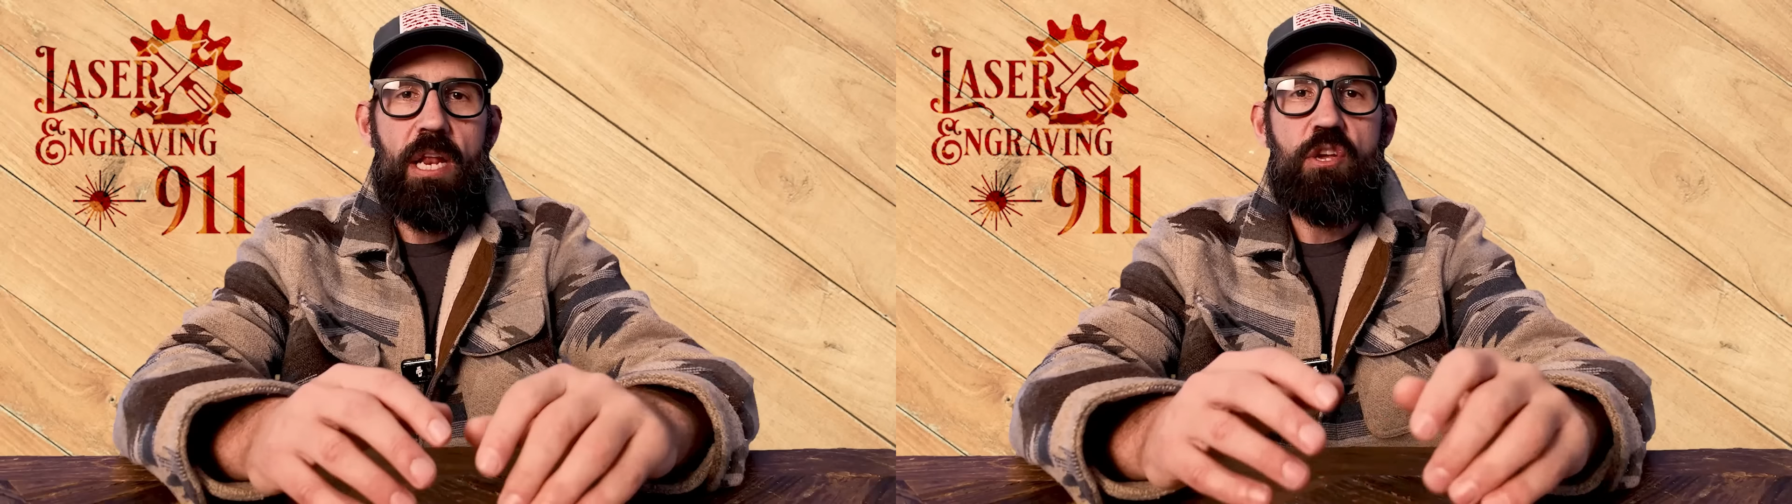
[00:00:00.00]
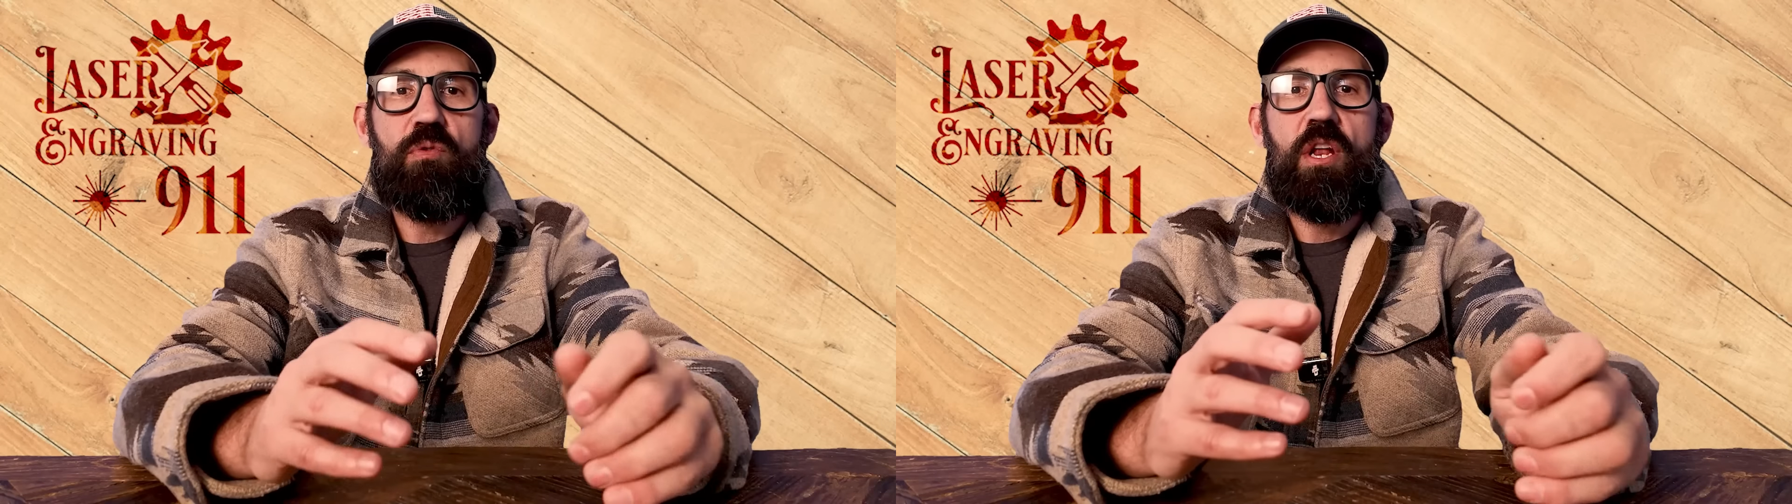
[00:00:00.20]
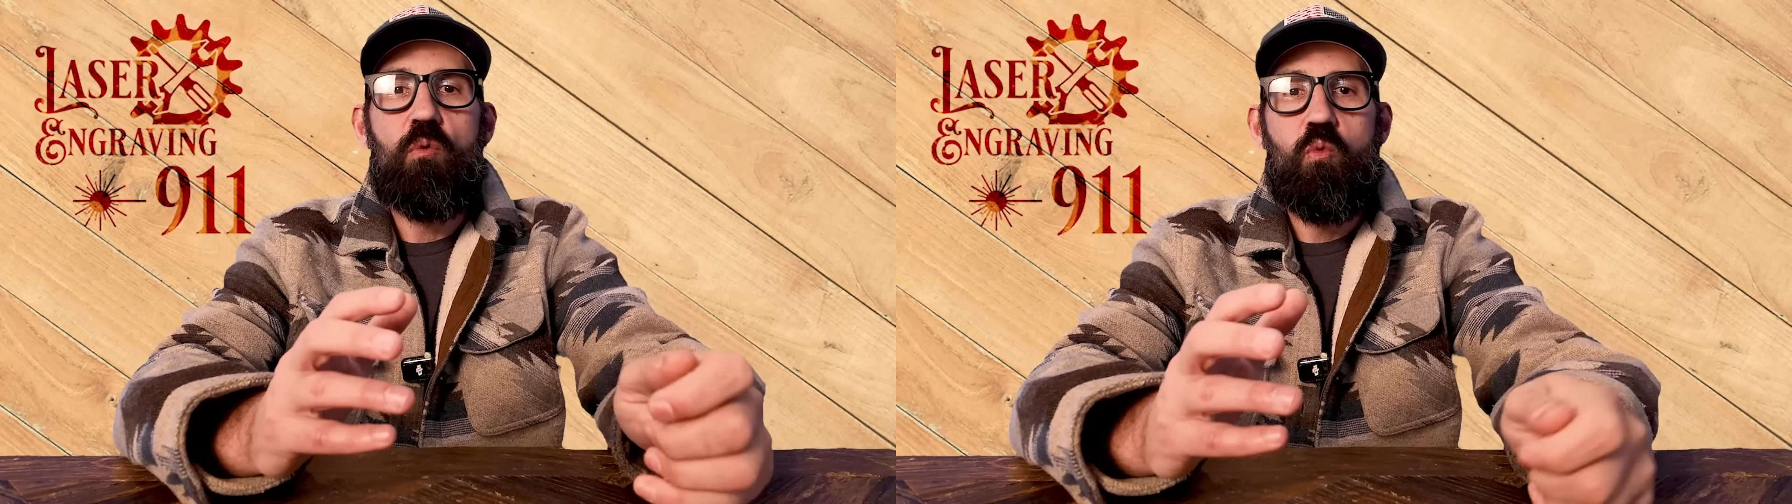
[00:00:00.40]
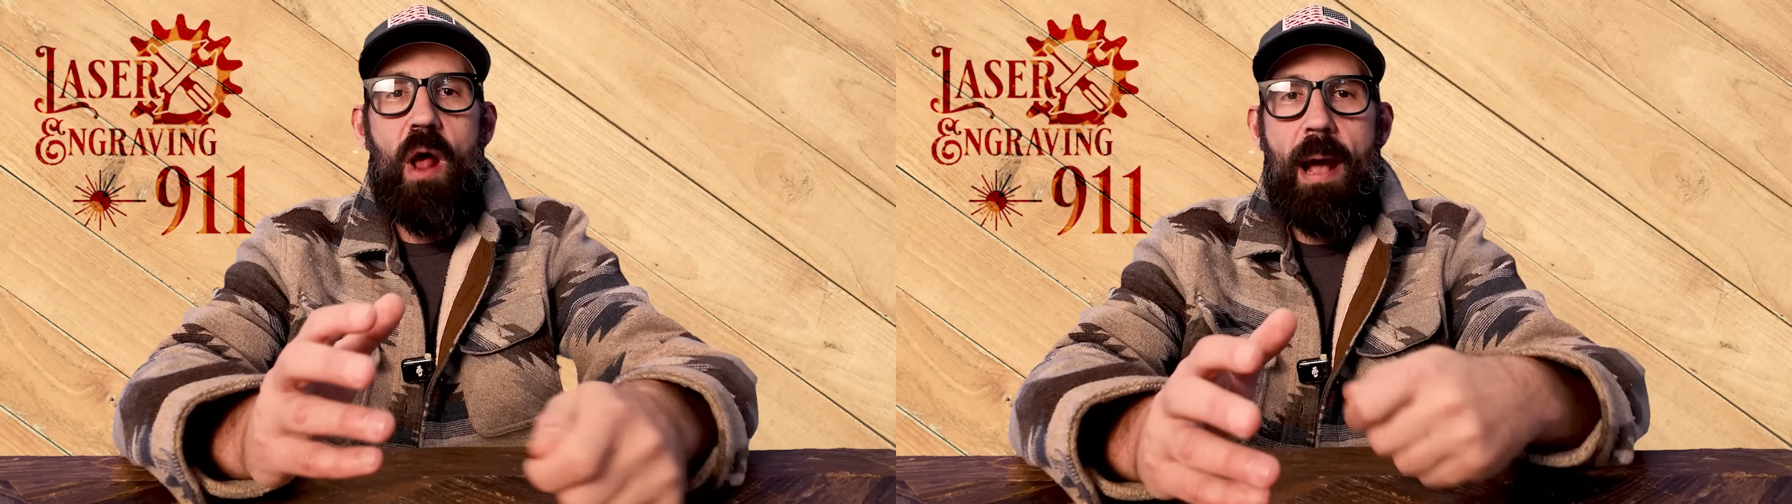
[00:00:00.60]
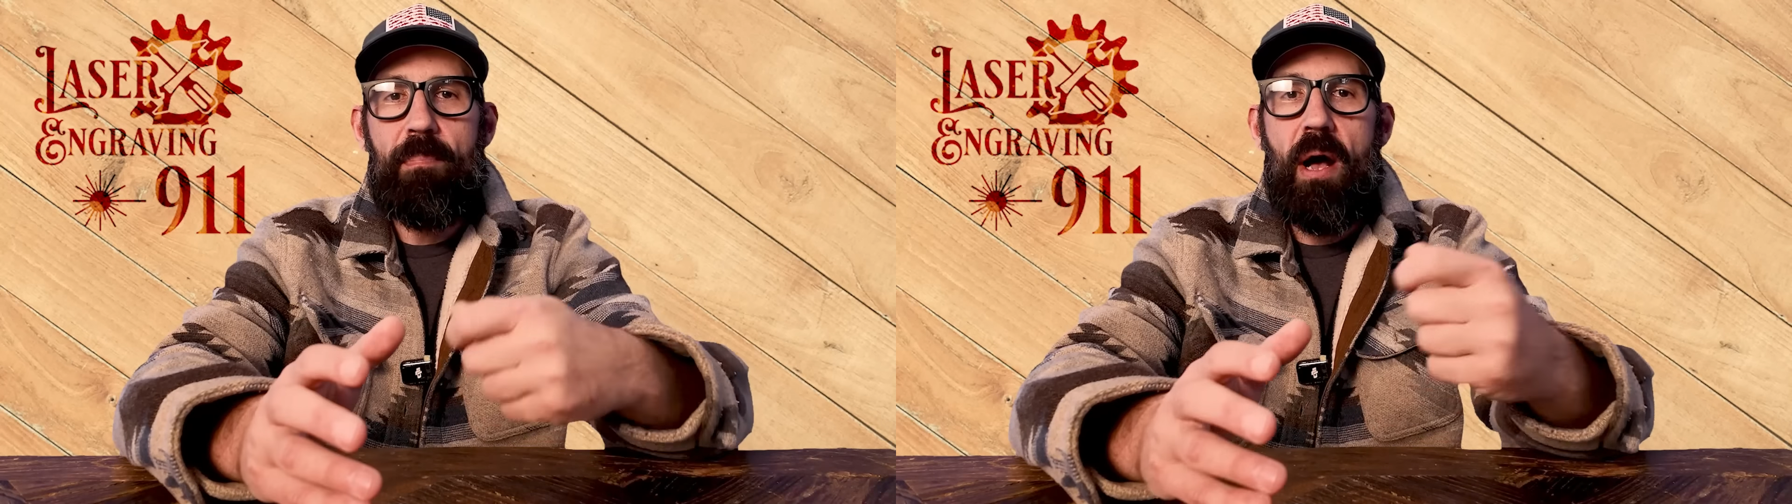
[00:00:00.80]
and you can
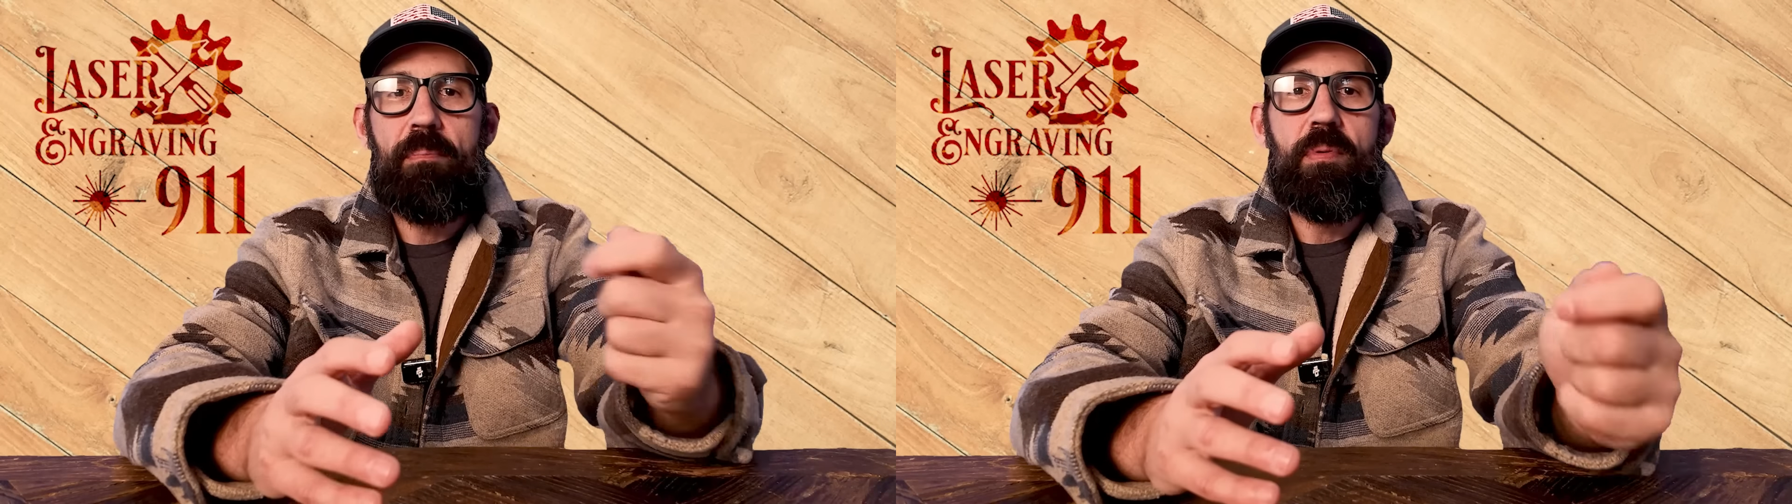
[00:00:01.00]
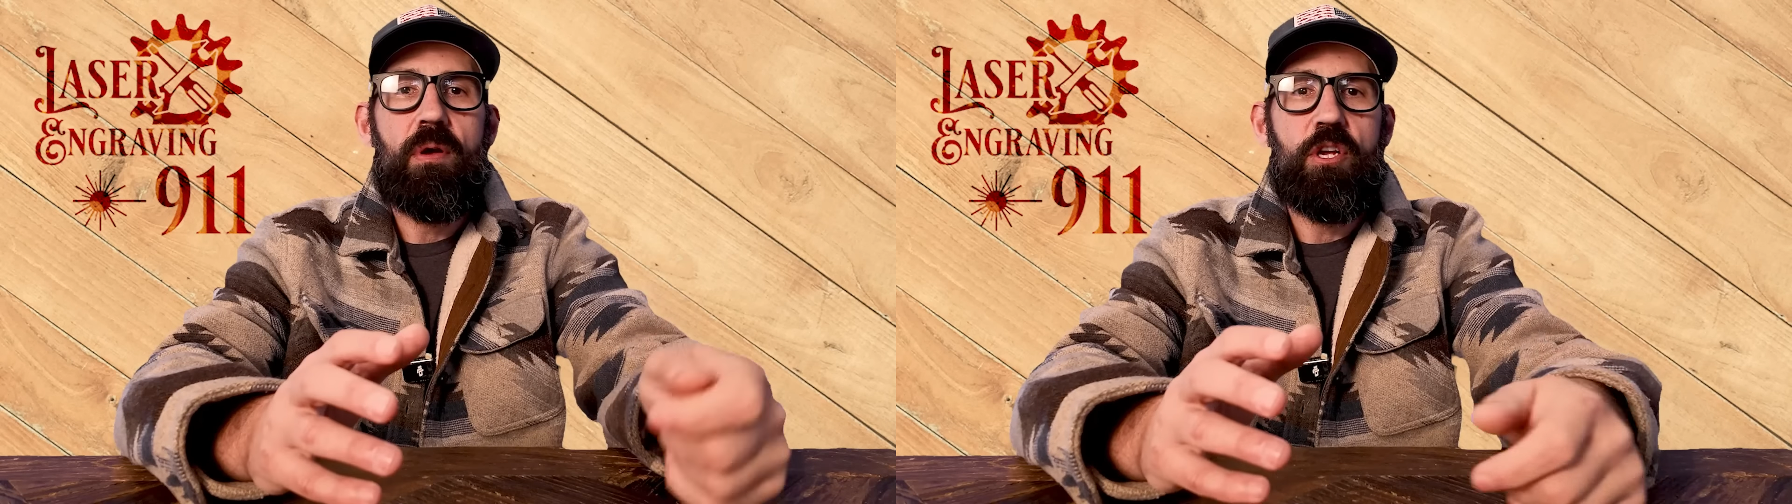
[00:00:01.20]
wrap up